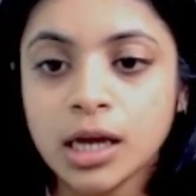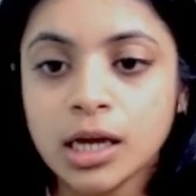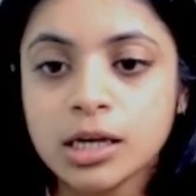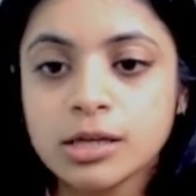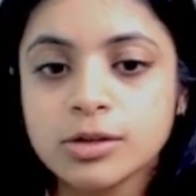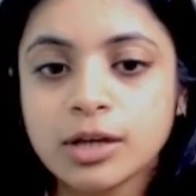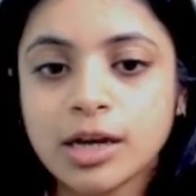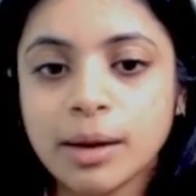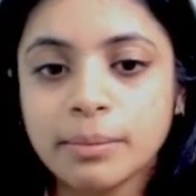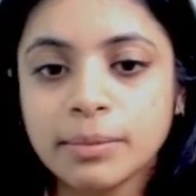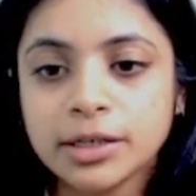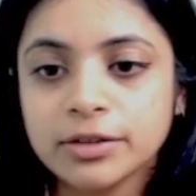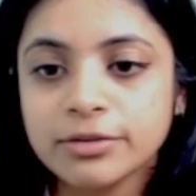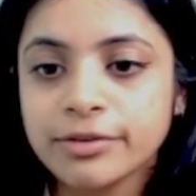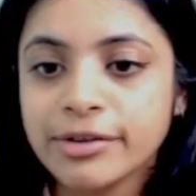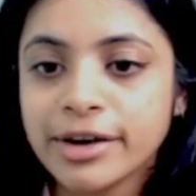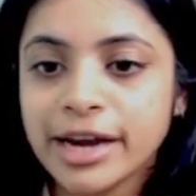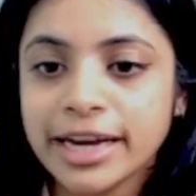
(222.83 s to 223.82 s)
So coming to
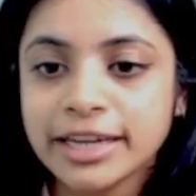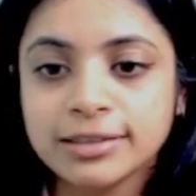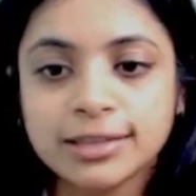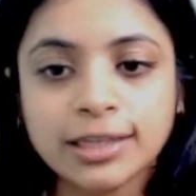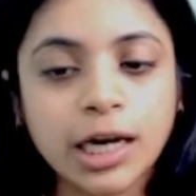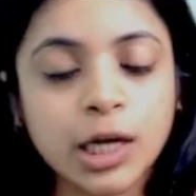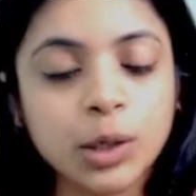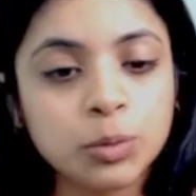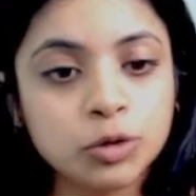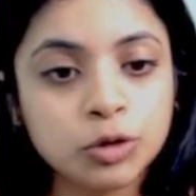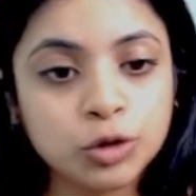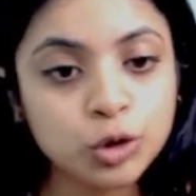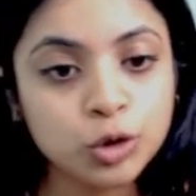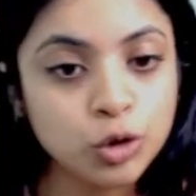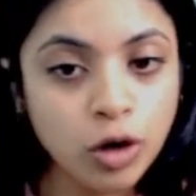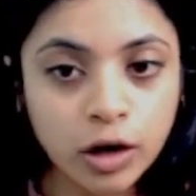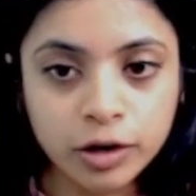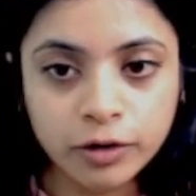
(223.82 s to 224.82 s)
the right side, which is
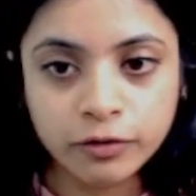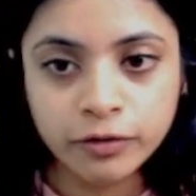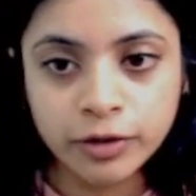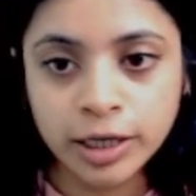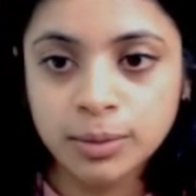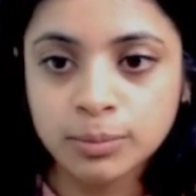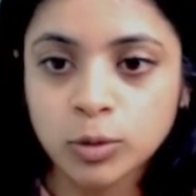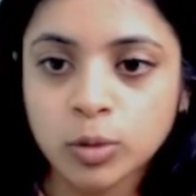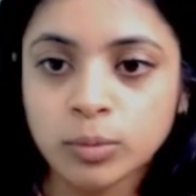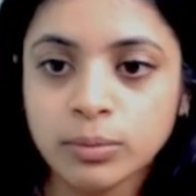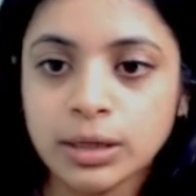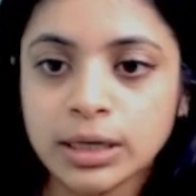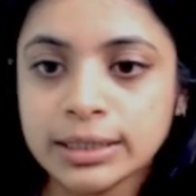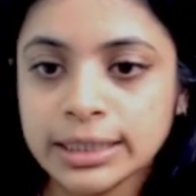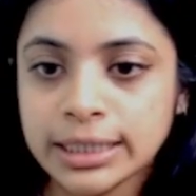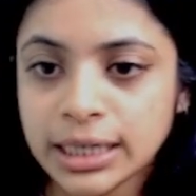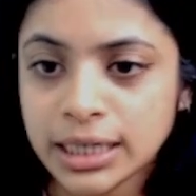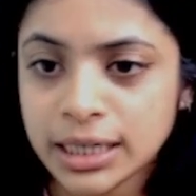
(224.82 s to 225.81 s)
geographical
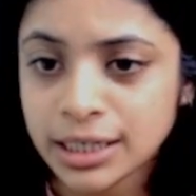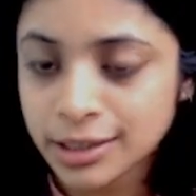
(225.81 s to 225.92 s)
mobility,